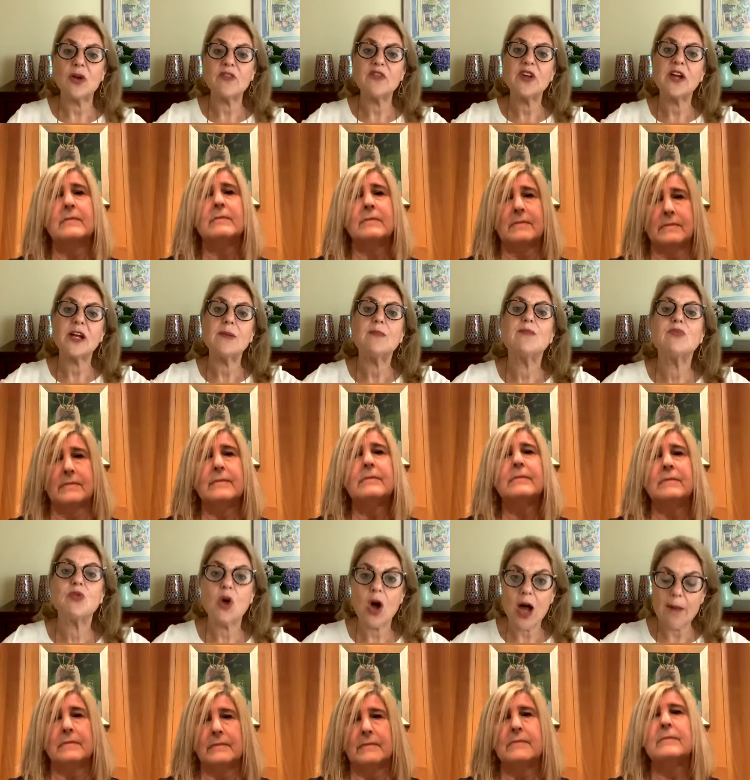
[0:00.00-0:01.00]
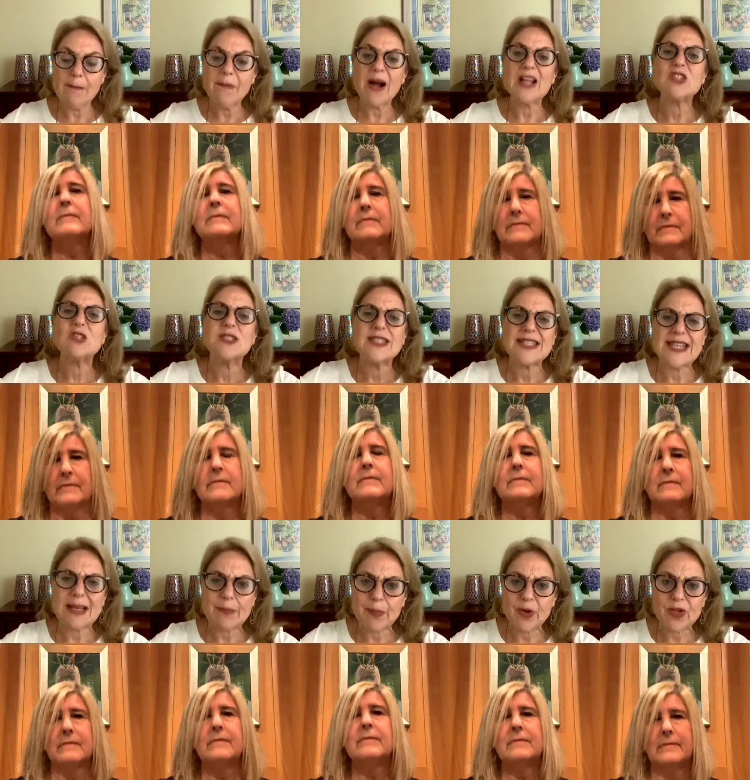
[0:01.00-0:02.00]
Speaker 1: very broad, much
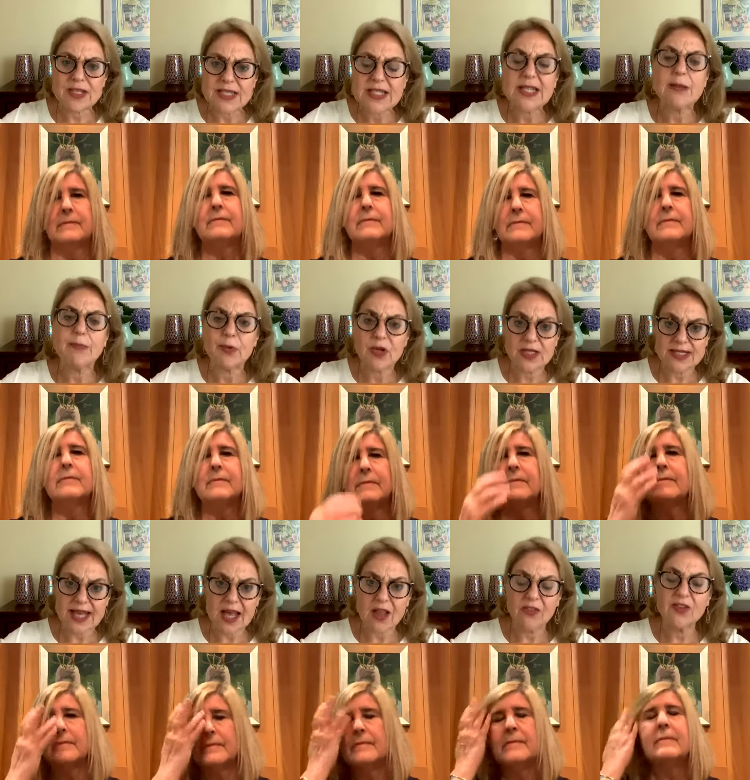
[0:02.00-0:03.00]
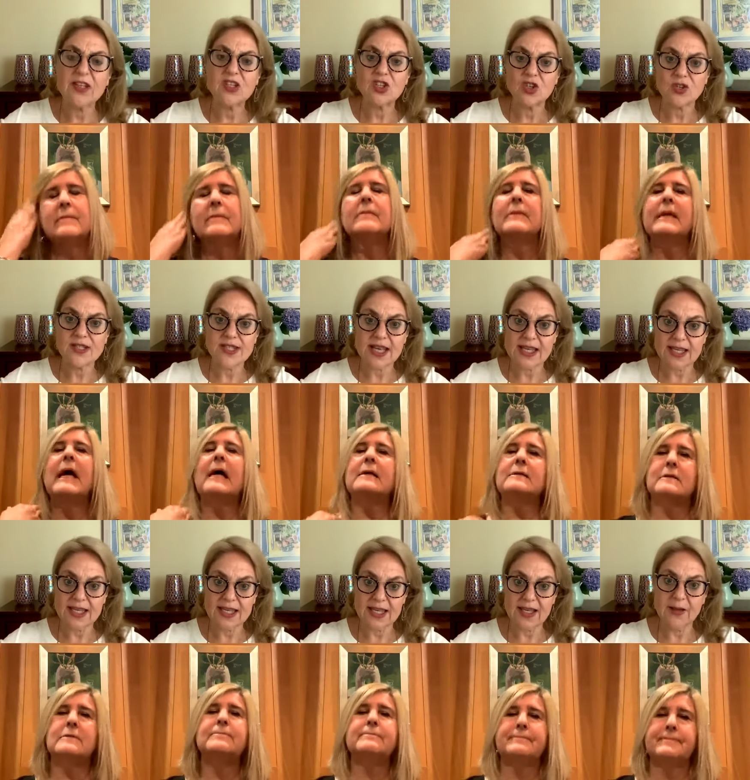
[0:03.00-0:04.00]
deeper, deeper delve into your
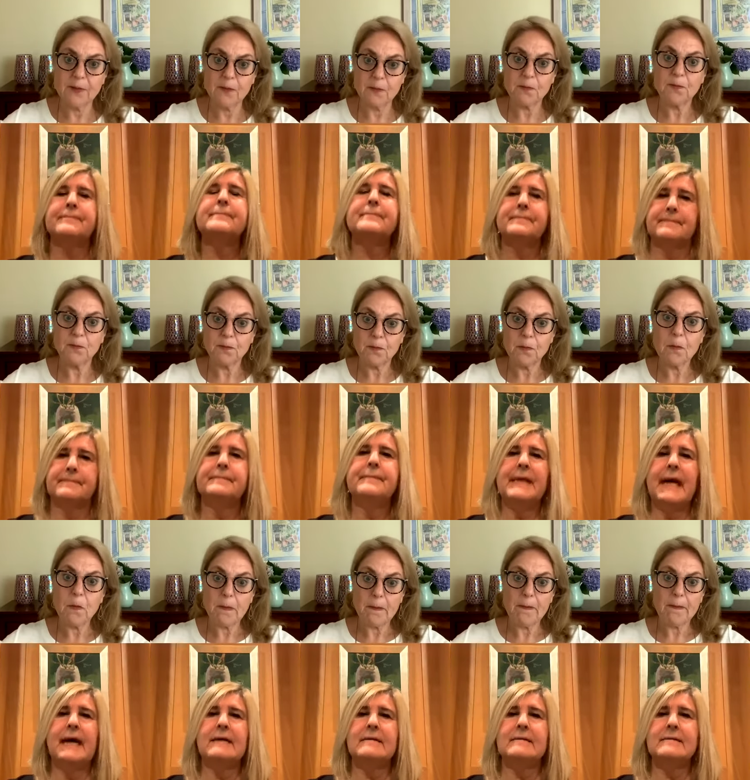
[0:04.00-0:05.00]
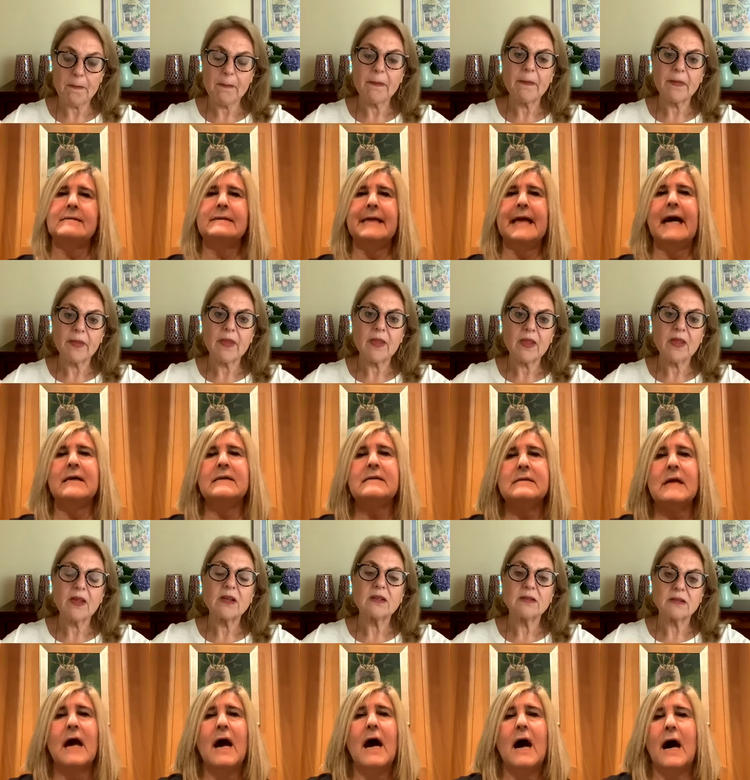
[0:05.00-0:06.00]
psyche. Yes, yes.
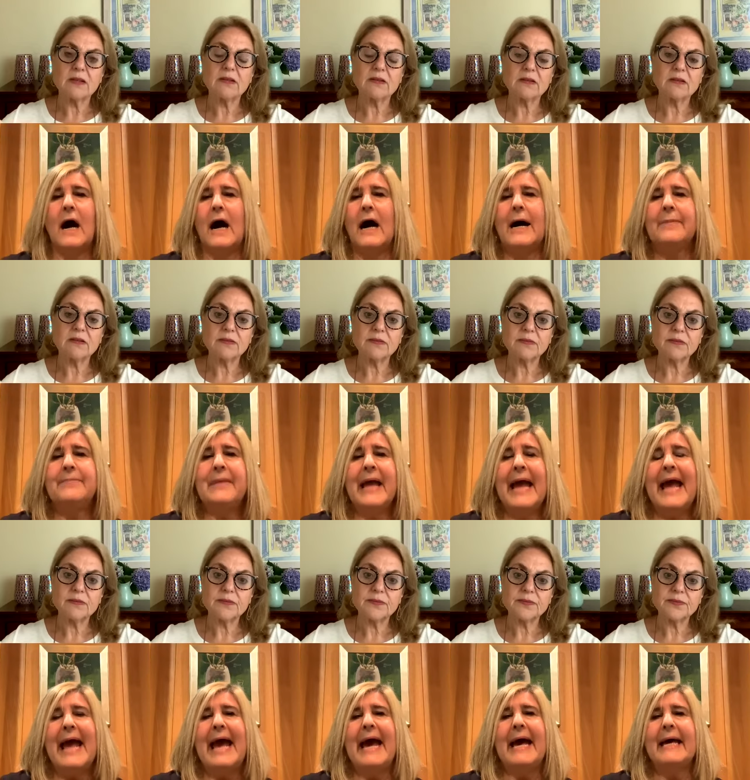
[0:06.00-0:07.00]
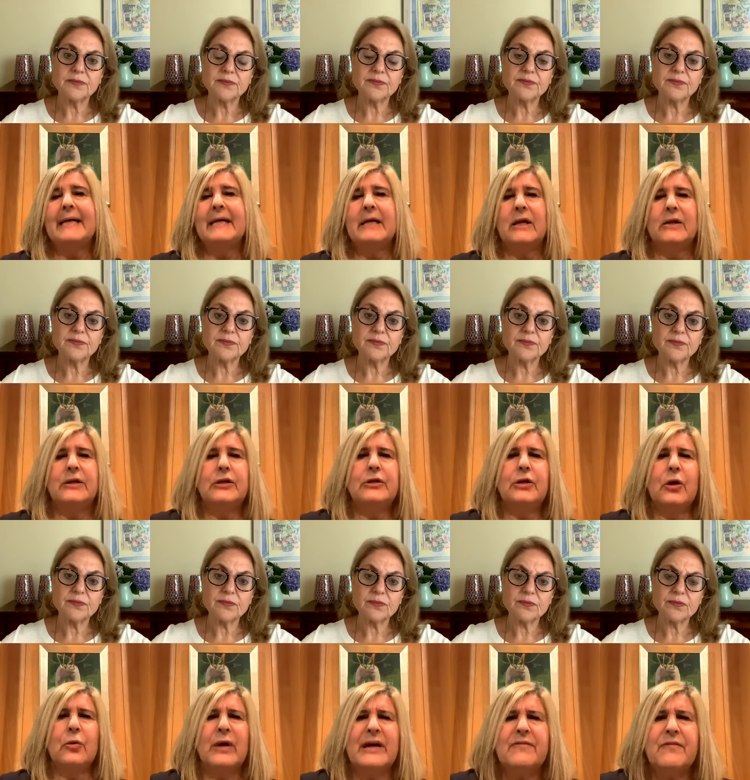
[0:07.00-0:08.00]
Speaker 2: Um, and you know,
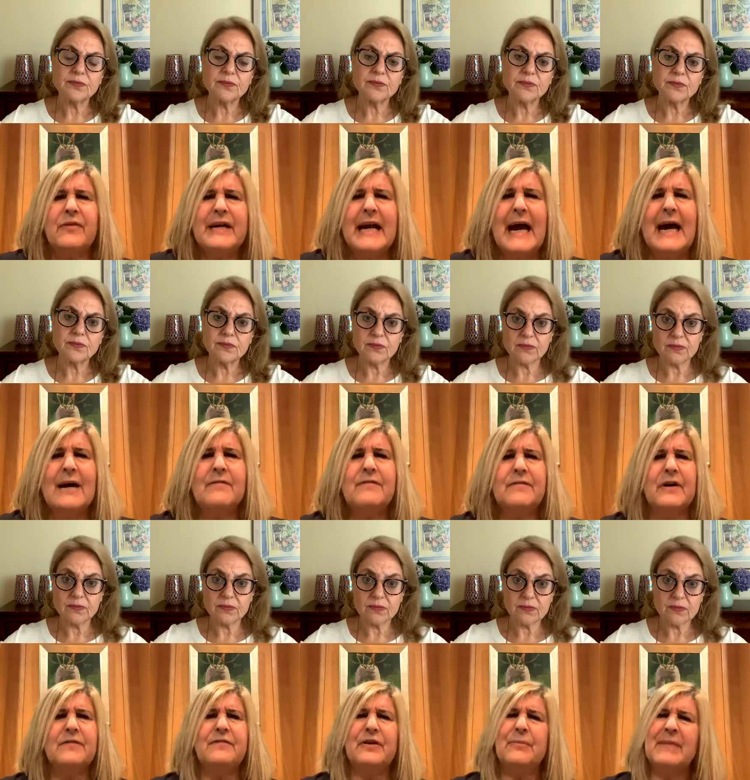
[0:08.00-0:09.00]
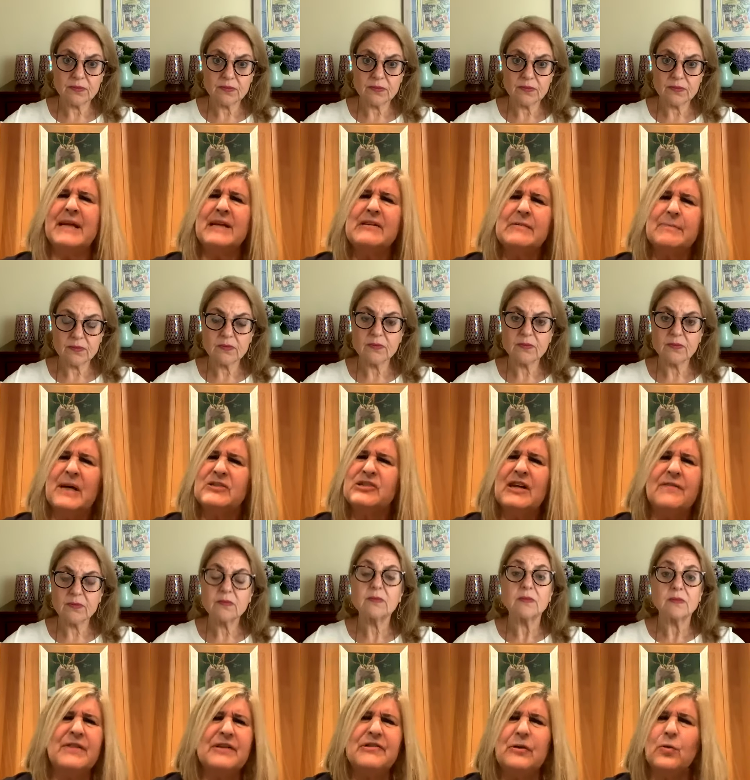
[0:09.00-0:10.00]
if we have a few minutes, Batsheva,
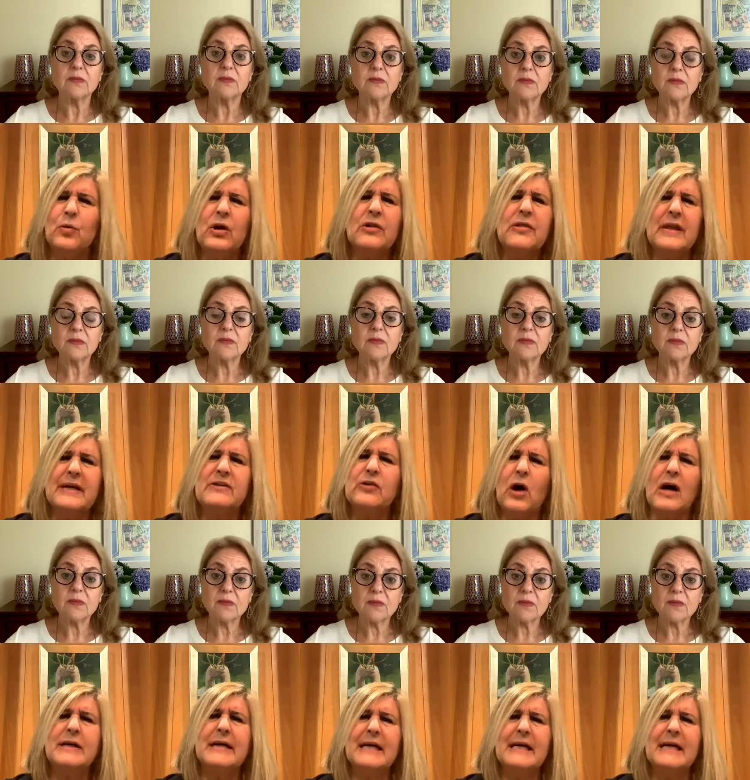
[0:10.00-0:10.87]
is it worth like talking